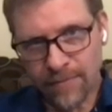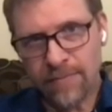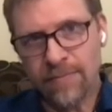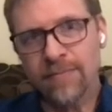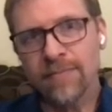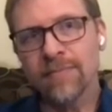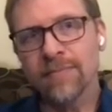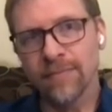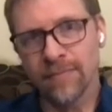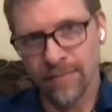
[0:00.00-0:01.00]

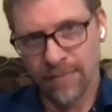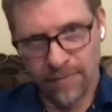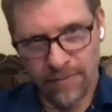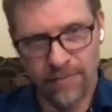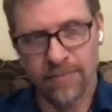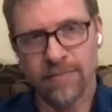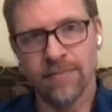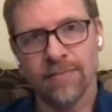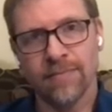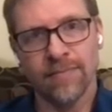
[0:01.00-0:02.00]

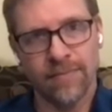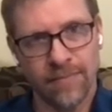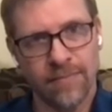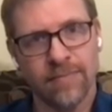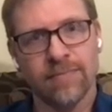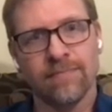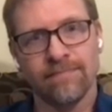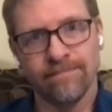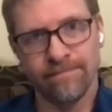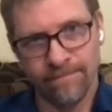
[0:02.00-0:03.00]

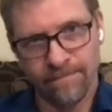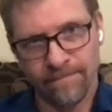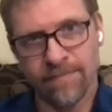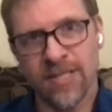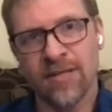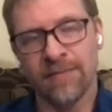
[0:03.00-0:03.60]
This person isn't speaking.